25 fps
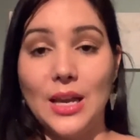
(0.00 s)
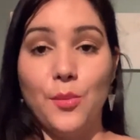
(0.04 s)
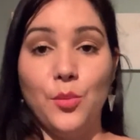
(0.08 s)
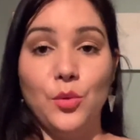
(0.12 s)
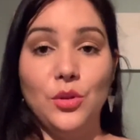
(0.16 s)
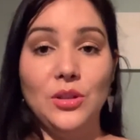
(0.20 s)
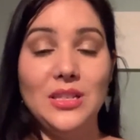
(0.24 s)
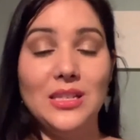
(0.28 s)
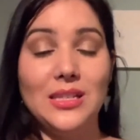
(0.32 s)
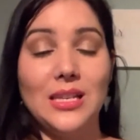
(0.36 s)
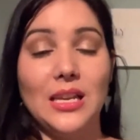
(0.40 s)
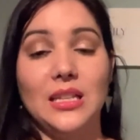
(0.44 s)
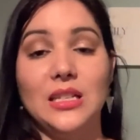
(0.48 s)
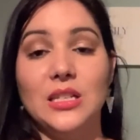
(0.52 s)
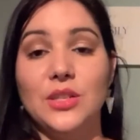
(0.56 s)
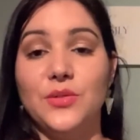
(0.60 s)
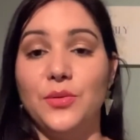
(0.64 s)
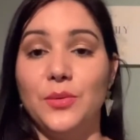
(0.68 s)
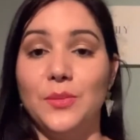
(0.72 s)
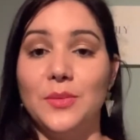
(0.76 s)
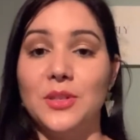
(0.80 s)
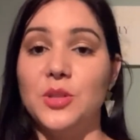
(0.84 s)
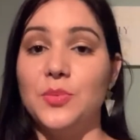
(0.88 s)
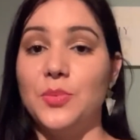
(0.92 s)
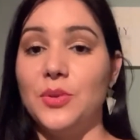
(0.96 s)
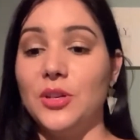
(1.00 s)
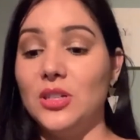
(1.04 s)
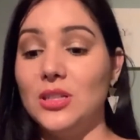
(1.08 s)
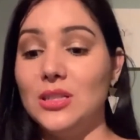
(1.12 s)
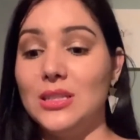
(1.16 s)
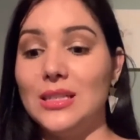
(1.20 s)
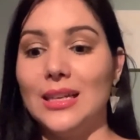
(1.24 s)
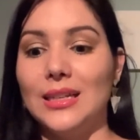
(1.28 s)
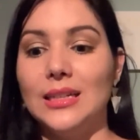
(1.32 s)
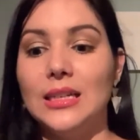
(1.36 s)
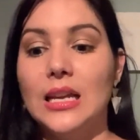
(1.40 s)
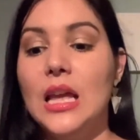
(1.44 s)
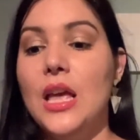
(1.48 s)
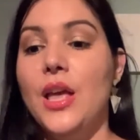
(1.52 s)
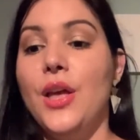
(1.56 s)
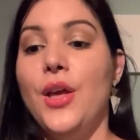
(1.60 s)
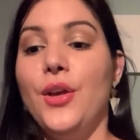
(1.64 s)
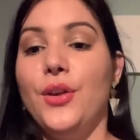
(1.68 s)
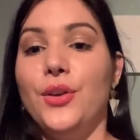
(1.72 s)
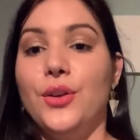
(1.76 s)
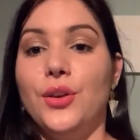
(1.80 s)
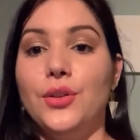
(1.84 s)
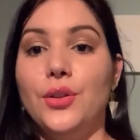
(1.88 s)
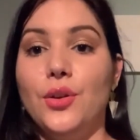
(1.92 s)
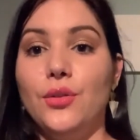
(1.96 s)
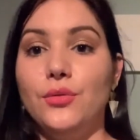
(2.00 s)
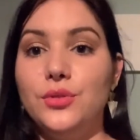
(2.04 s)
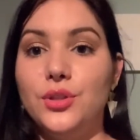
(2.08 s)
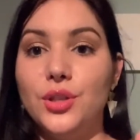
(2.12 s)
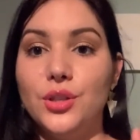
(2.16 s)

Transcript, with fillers: I'm only saying this from experience. And you know,